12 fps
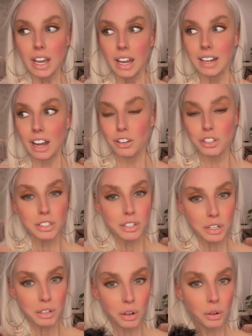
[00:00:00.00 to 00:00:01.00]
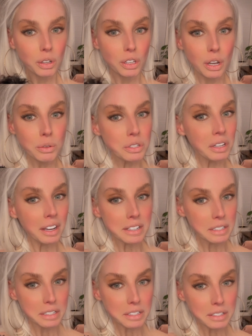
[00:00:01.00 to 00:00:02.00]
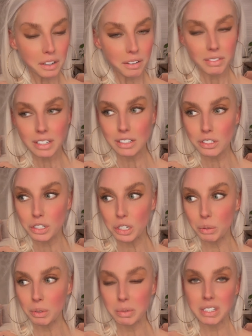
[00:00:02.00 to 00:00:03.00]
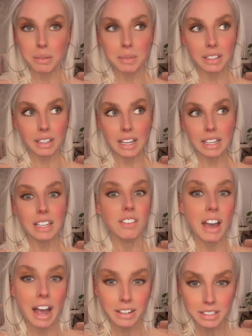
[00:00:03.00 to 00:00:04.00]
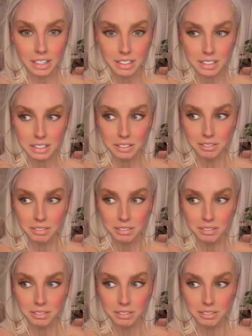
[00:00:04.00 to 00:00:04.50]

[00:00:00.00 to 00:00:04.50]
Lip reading: Now, just so you know, close cousins of these 2 would be something like give access,